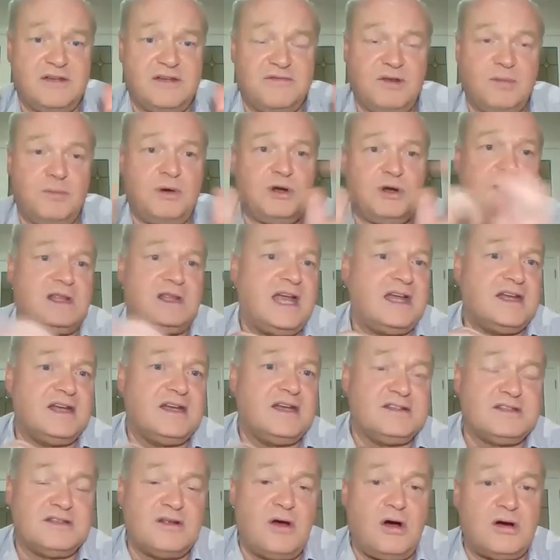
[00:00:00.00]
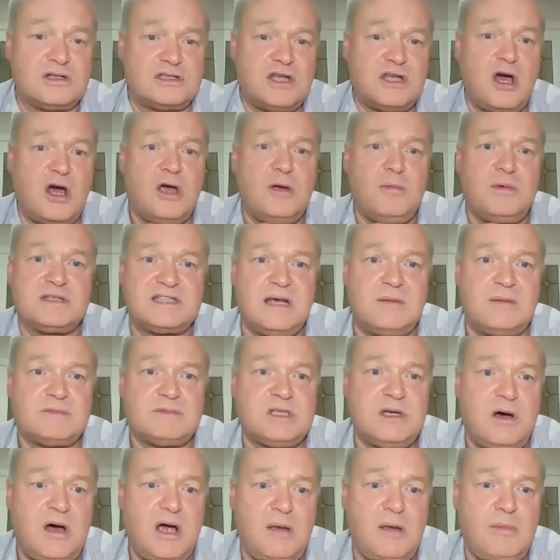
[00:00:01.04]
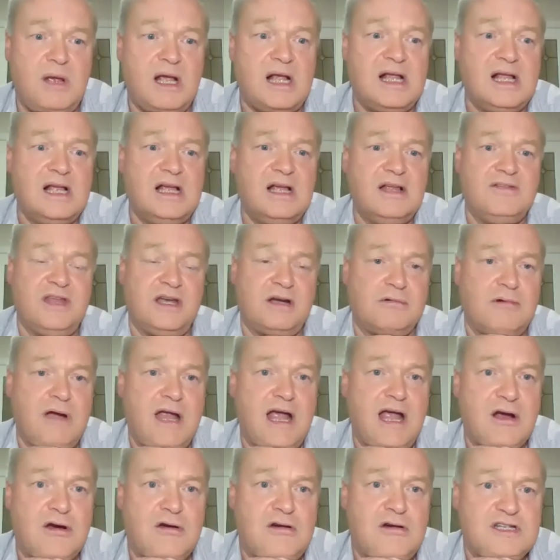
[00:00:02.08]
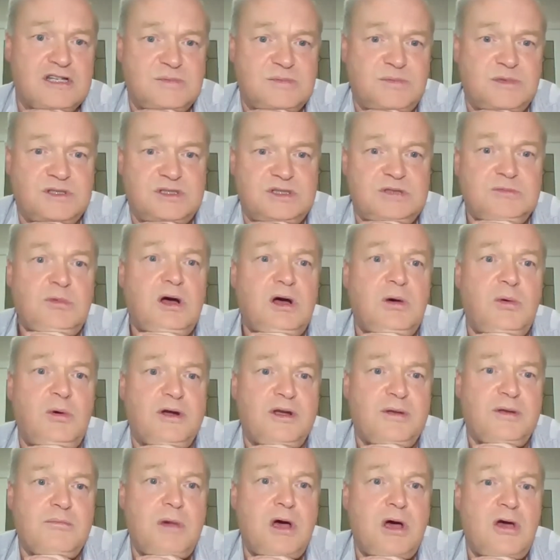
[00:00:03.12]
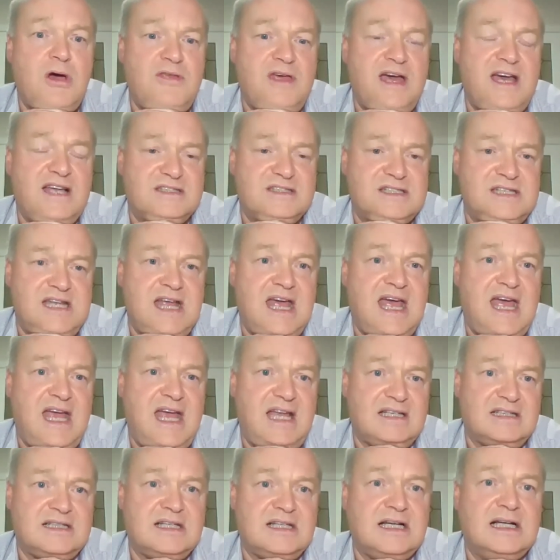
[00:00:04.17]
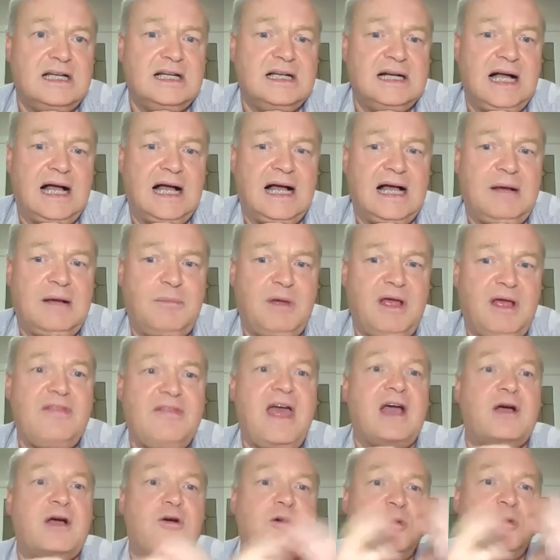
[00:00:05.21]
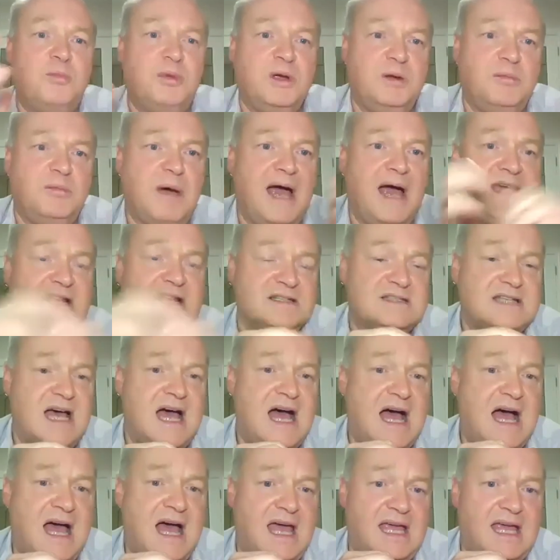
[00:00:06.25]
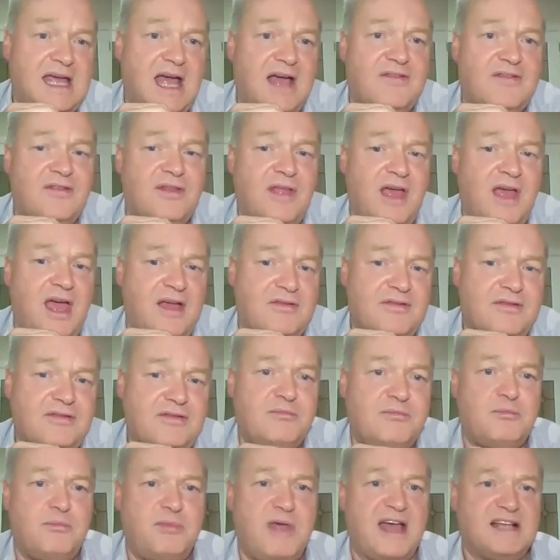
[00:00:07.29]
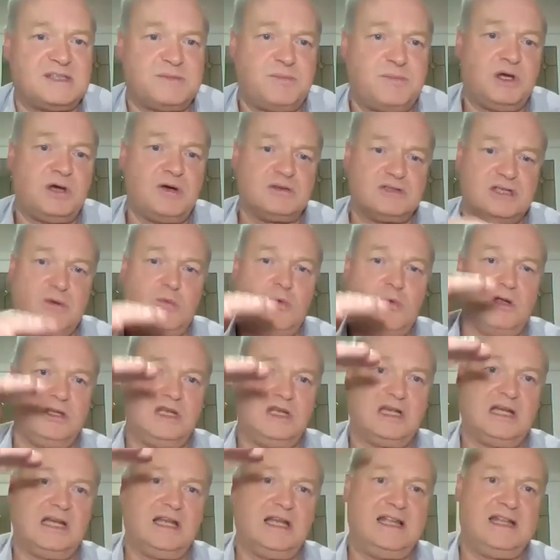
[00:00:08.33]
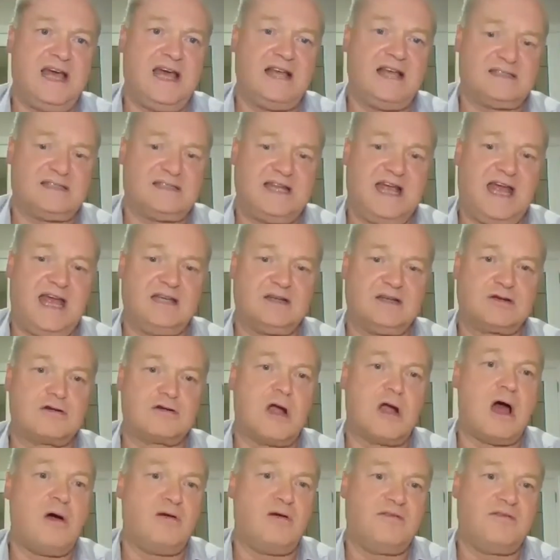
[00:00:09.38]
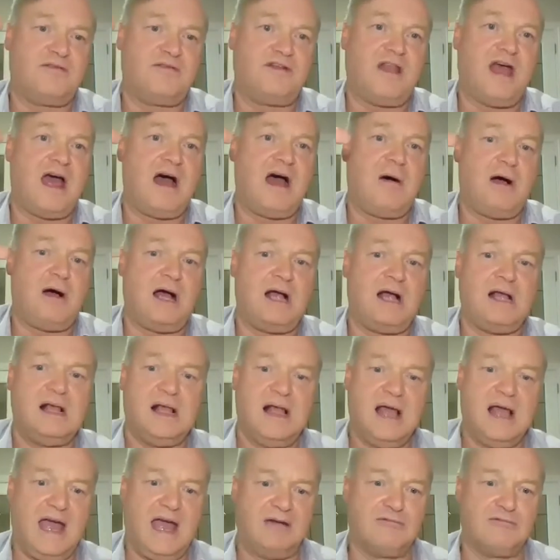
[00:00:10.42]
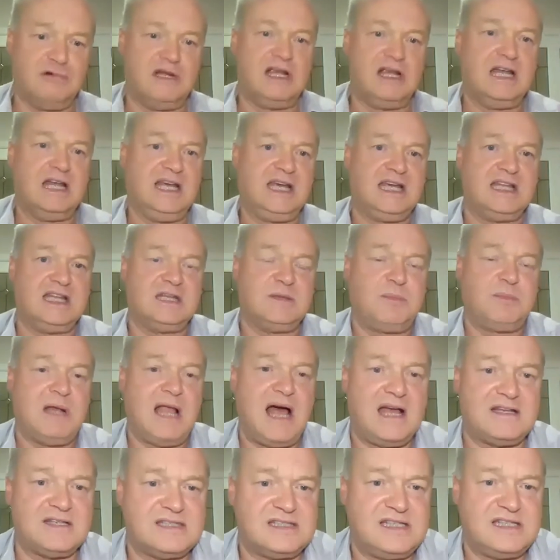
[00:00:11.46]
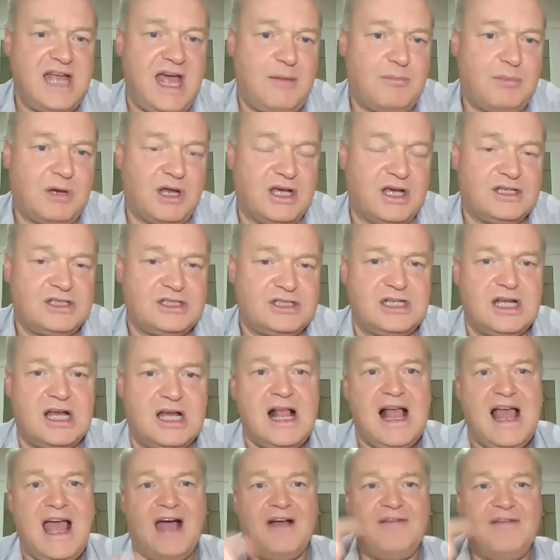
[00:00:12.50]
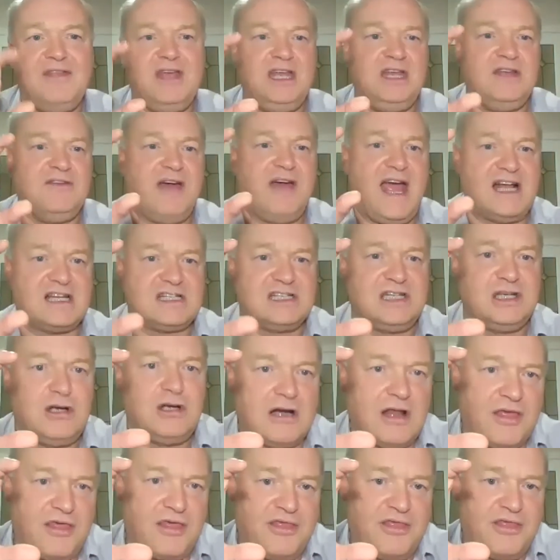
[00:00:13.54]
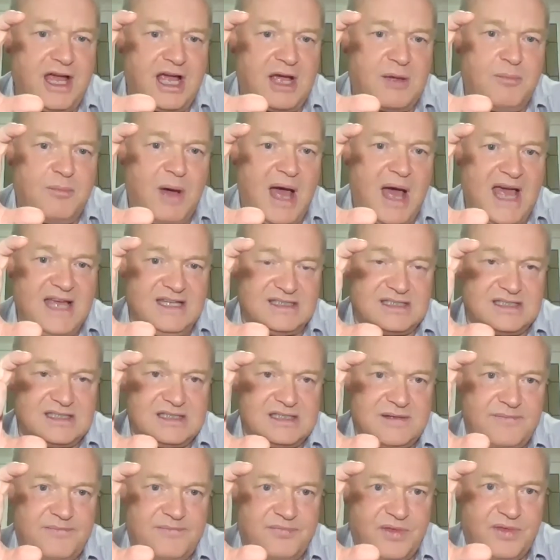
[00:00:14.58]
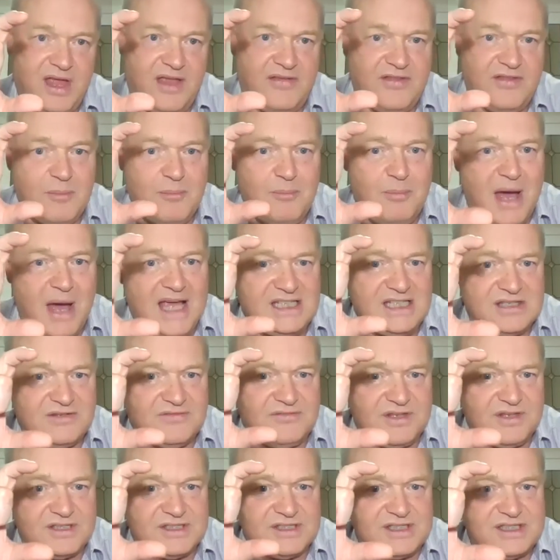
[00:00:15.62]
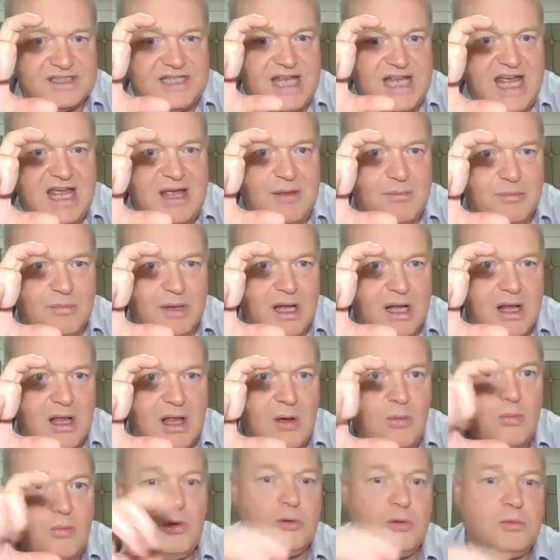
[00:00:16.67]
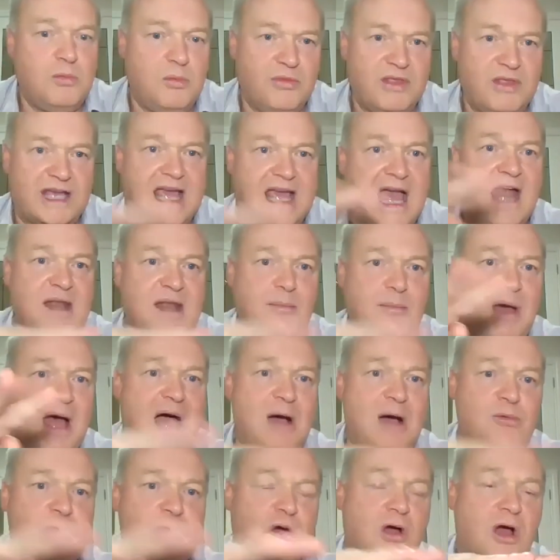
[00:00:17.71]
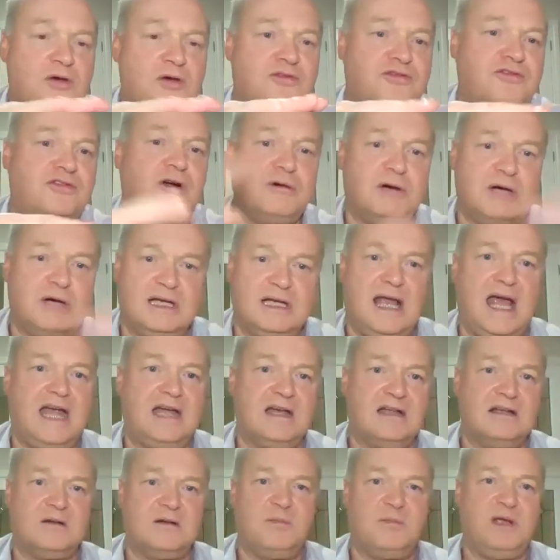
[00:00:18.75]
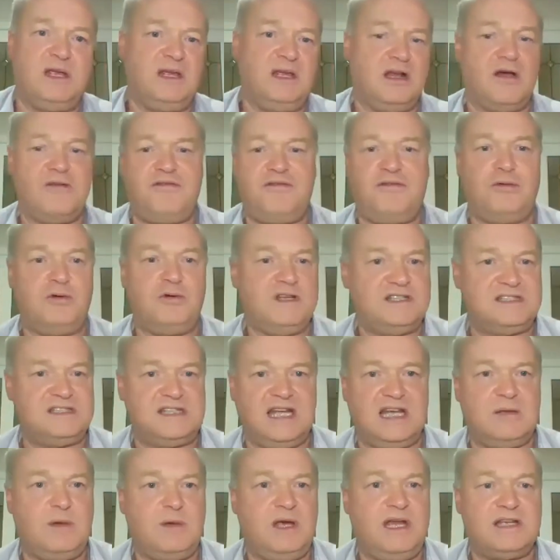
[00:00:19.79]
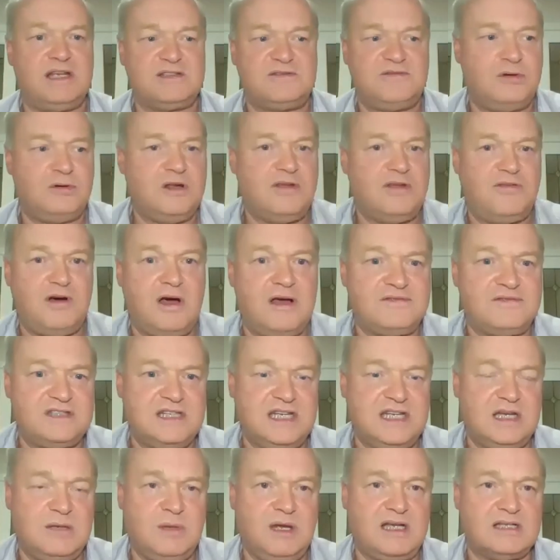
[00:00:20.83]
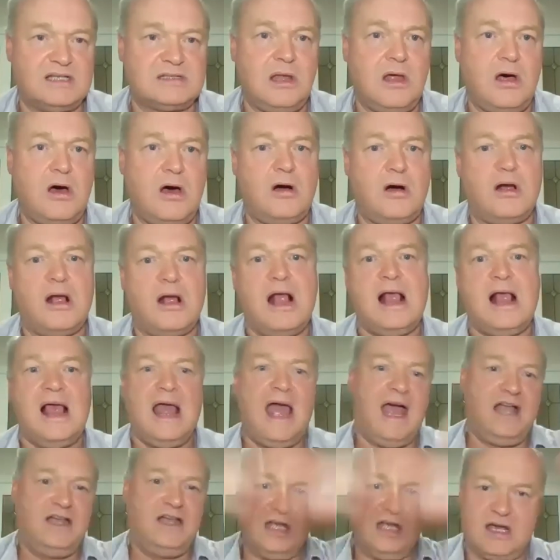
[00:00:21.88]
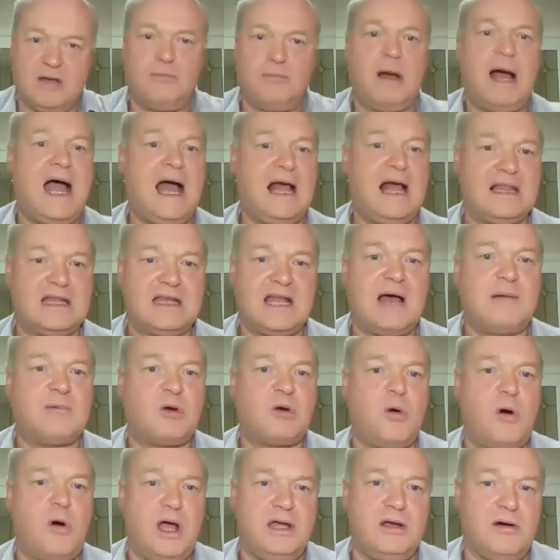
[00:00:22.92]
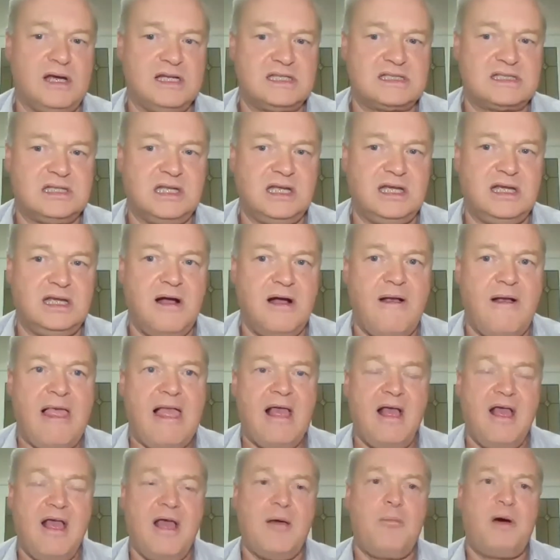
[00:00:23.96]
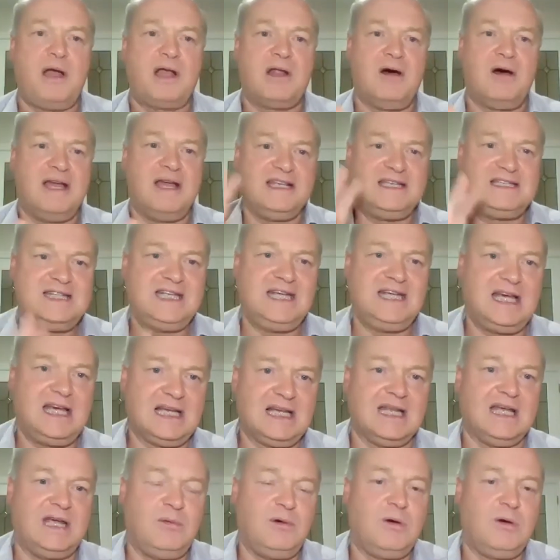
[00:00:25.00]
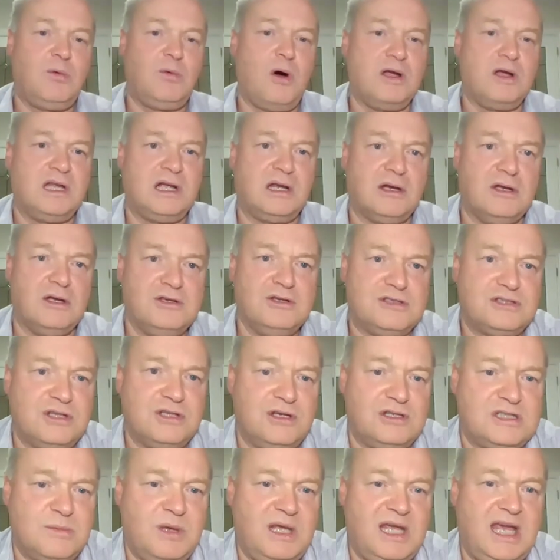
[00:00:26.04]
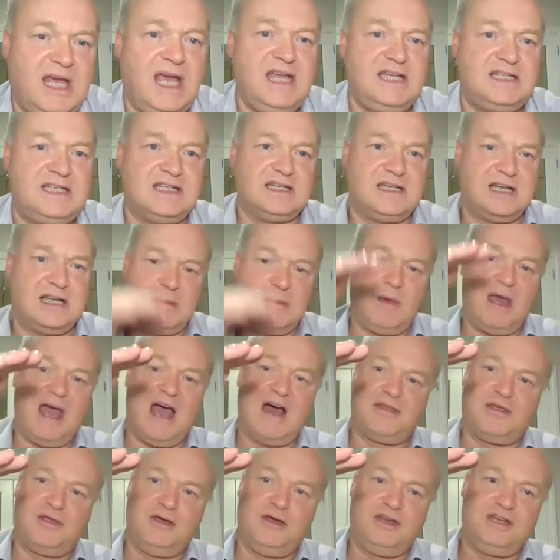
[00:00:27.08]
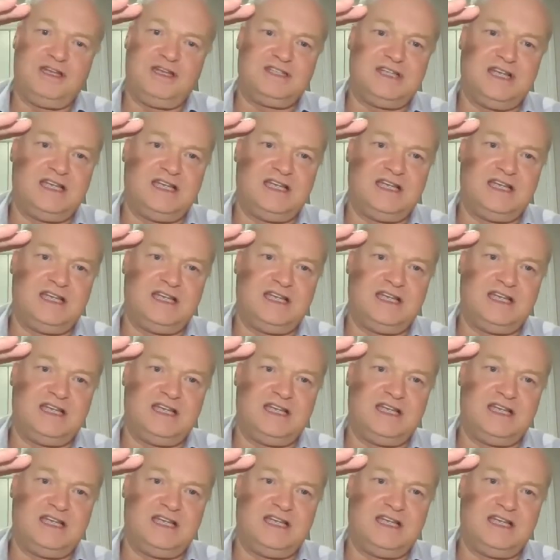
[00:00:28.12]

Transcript: So if you're putting that in October sometime, then around Christmas you might want to mow that stand, and that could be made into hay. And that's because I want you to let that stand grow and flower and really get the plant established. And then you've actually got a thick base, and the base of the stem, the cutter bar will go through it, and it'll be 40 centimetres, 45 centimetres long, and you can bale it up quite nicely. But ideally, we're wanting lucerne to be eaten at about 30